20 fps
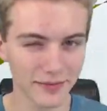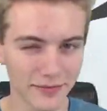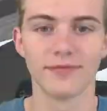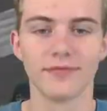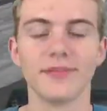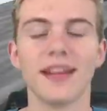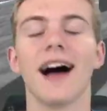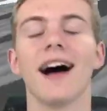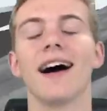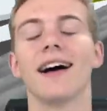
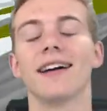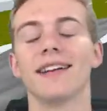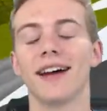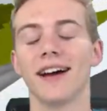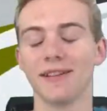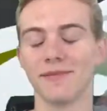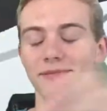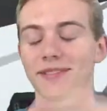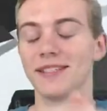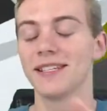Nah.
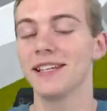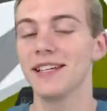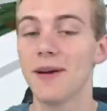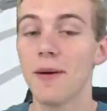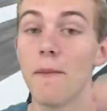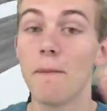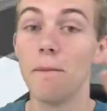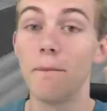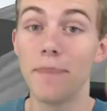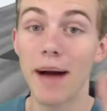See,
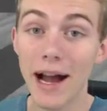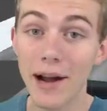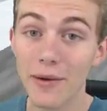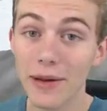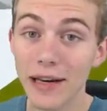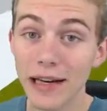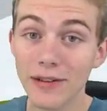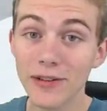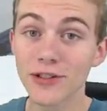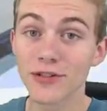back when
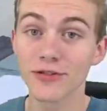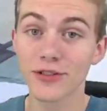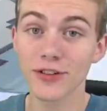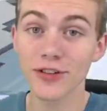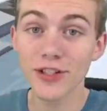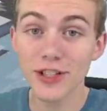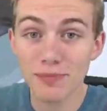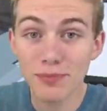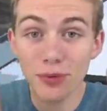I was first